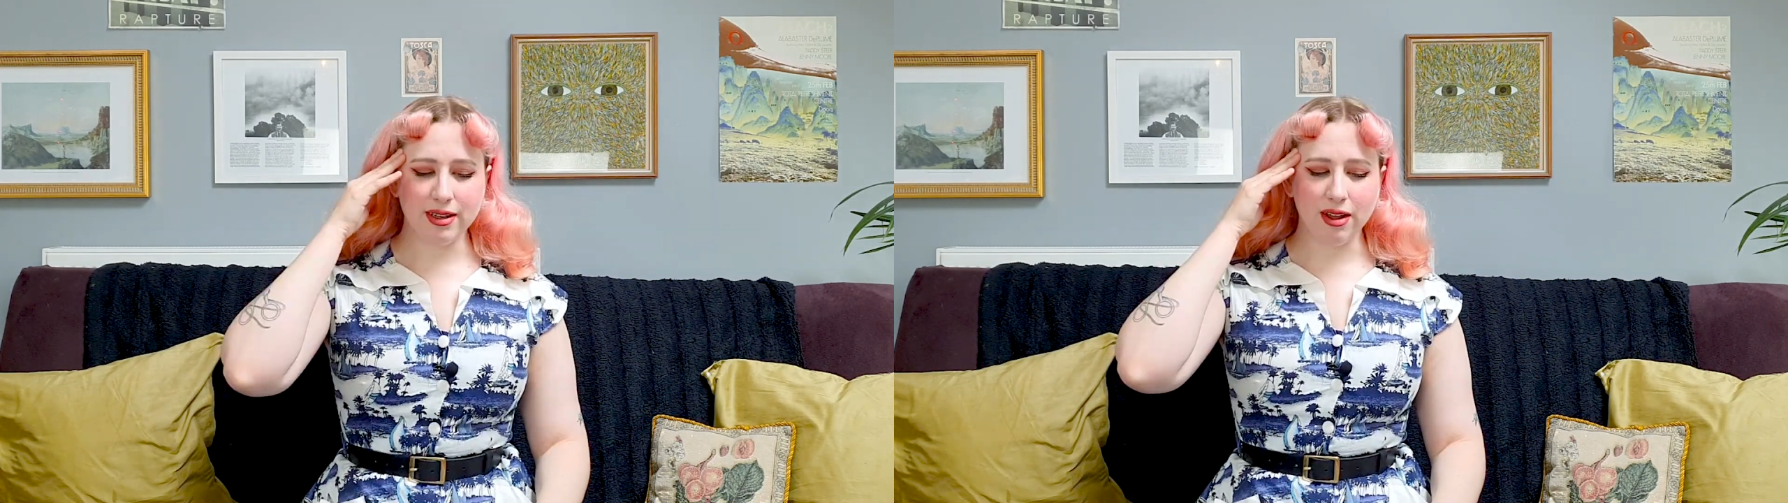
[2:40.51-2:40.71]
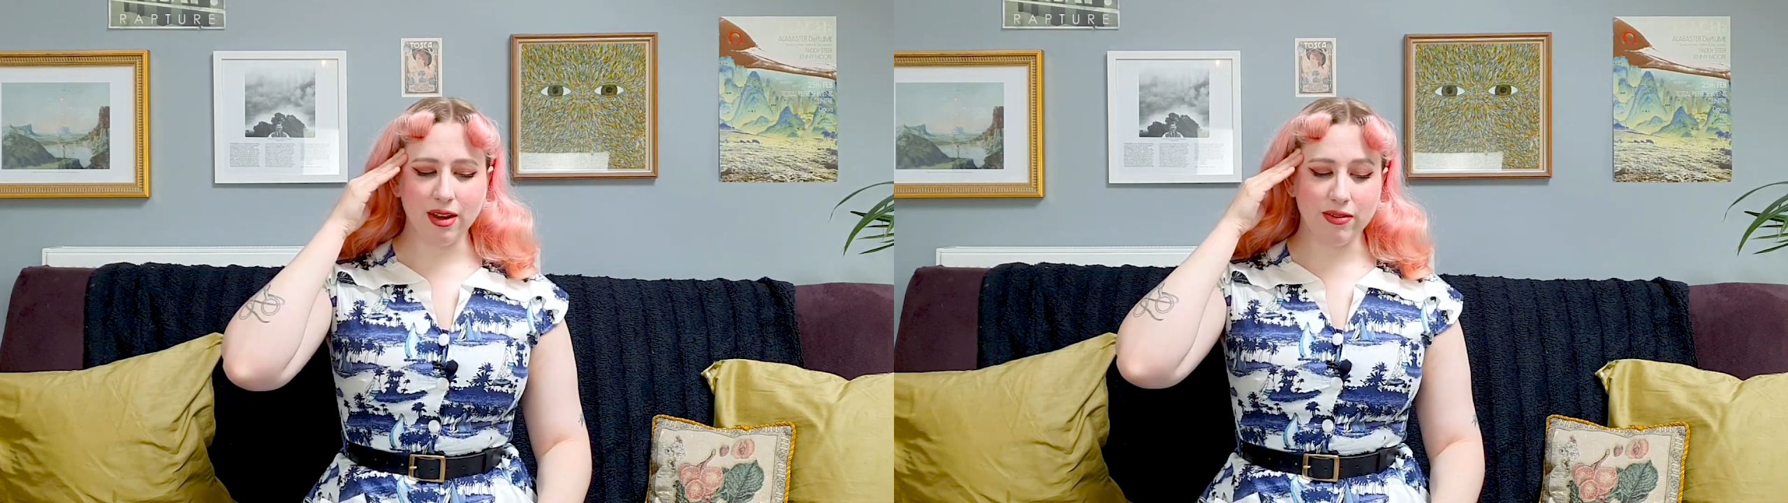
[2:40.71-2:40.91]

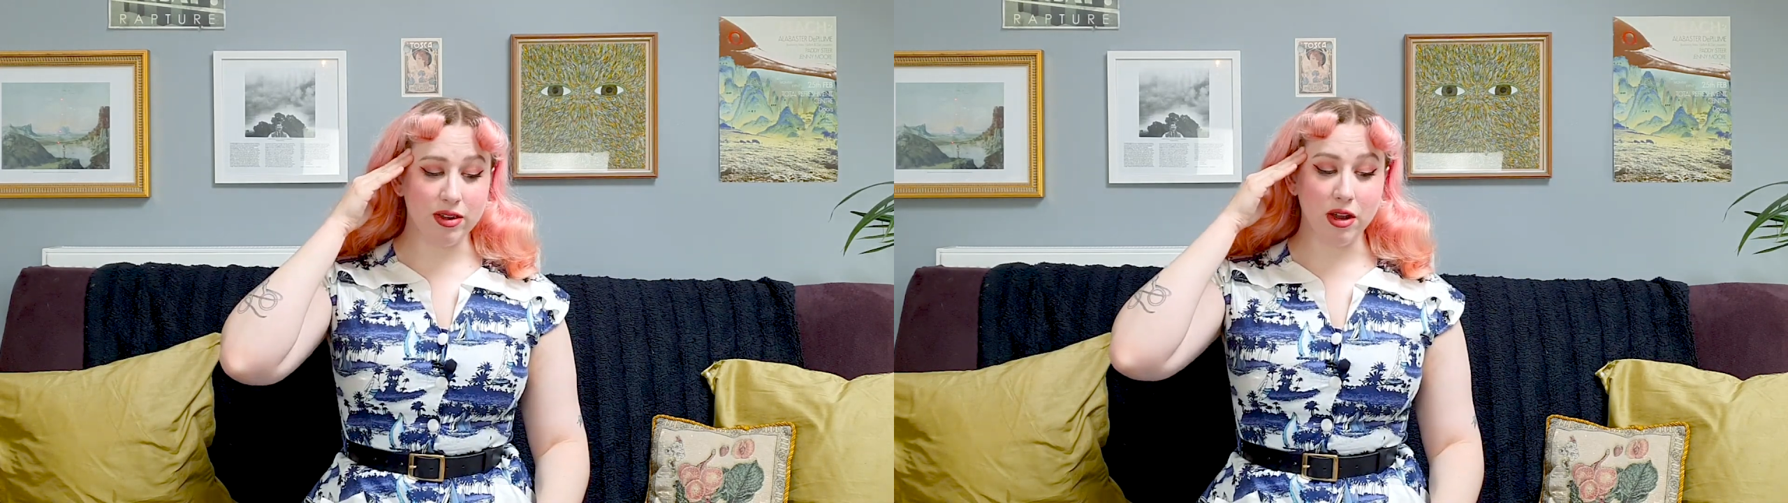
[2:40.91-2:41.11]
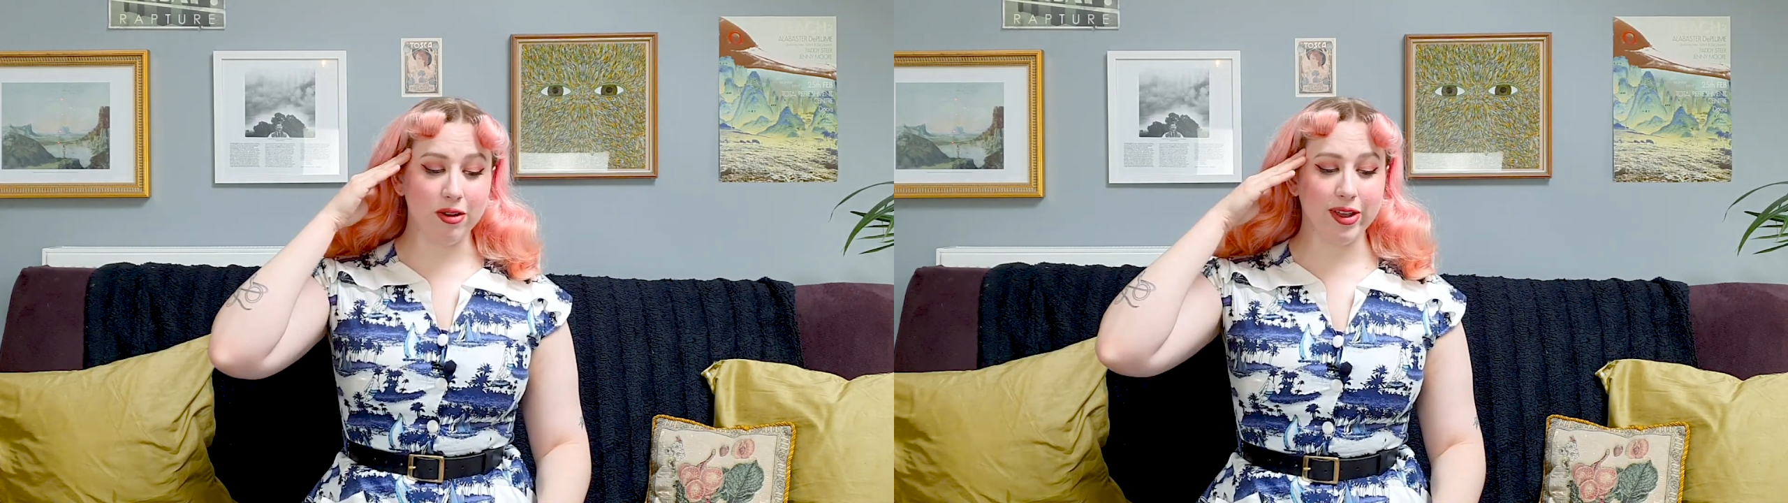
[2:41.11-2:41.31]
not
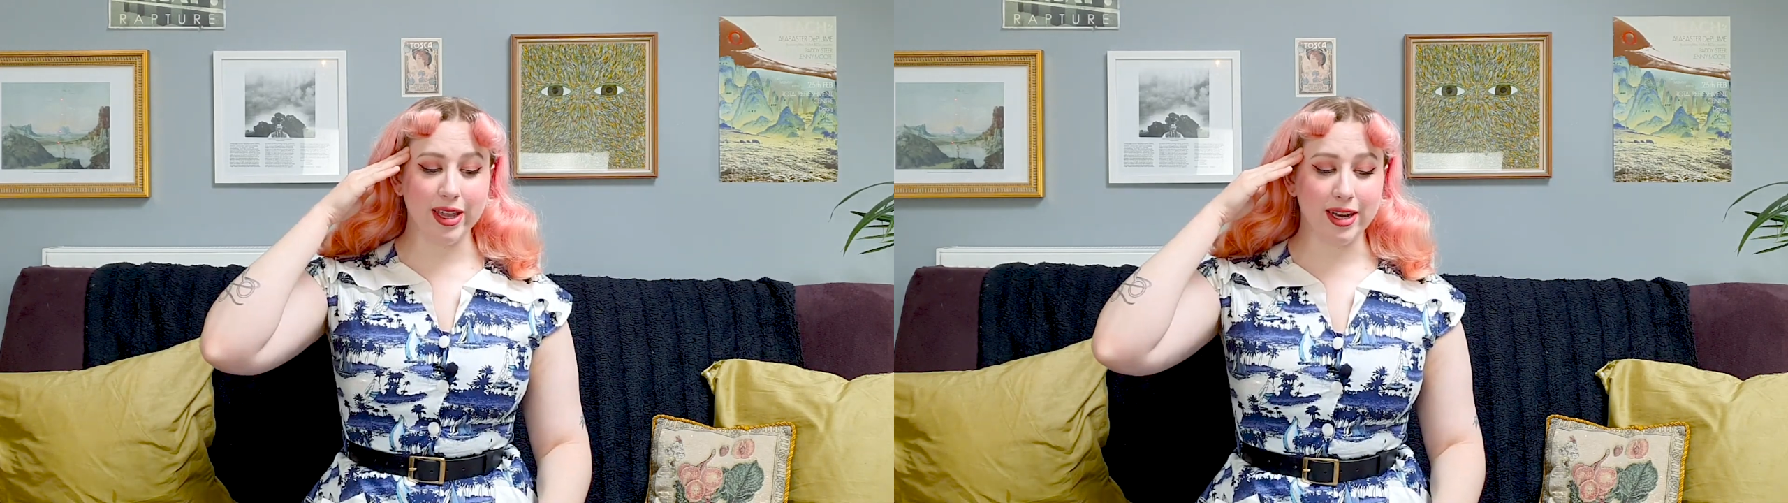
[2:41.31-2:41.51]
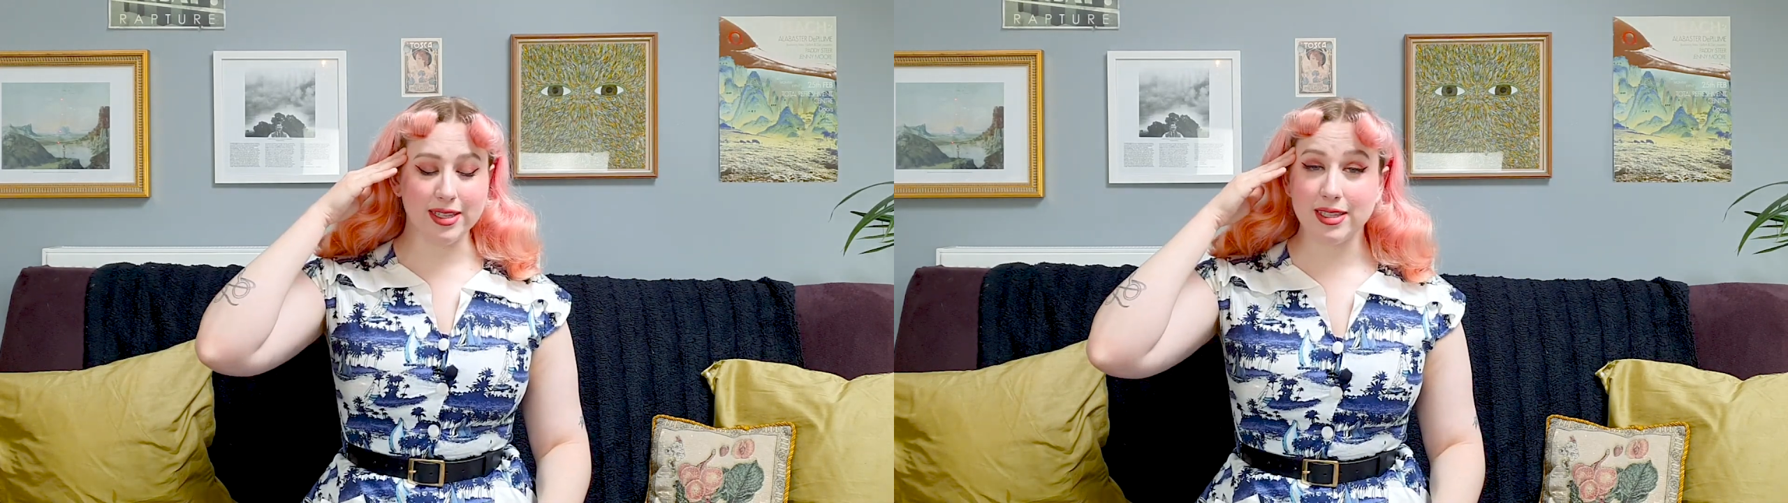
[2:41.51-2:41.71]
even knowing
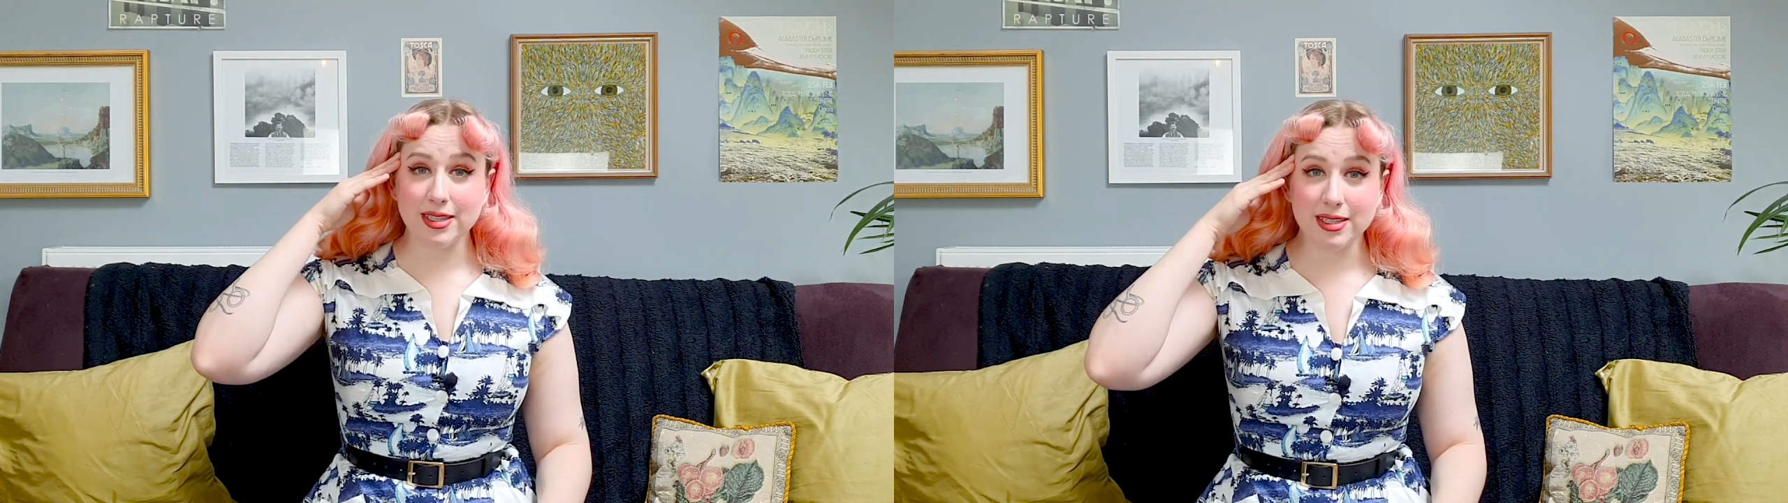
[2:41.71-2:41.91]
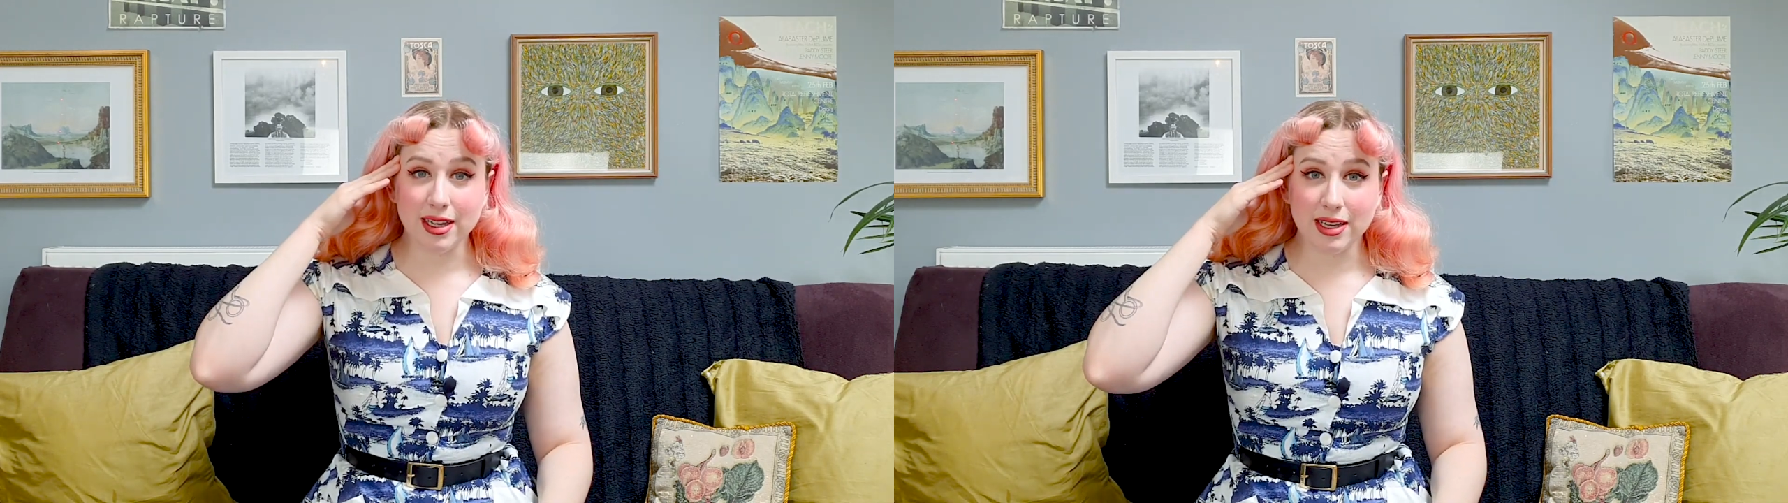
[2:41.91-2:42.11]
it
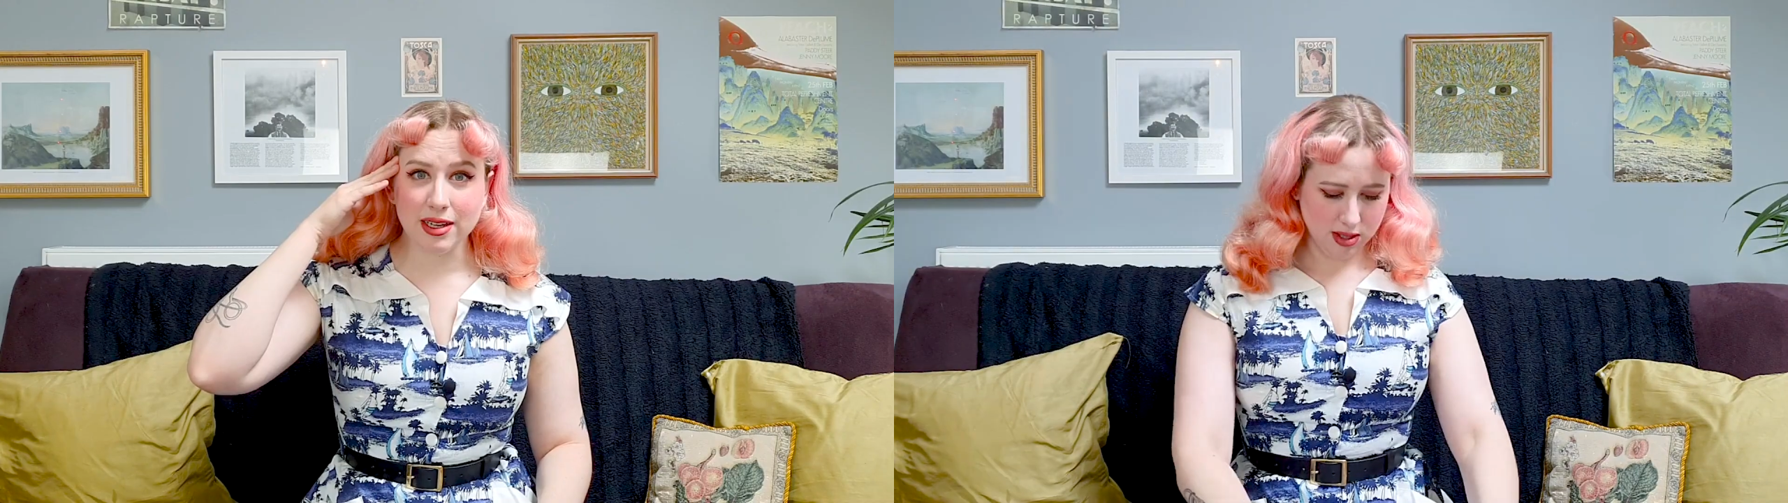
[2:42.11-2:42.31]
existed.